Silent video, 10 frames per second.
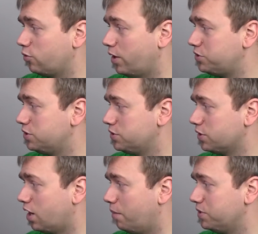questions
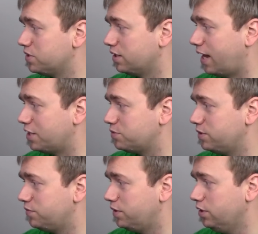and comments on last
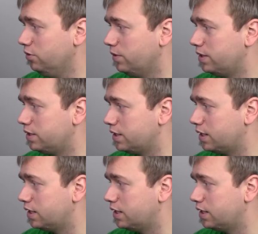week's video, and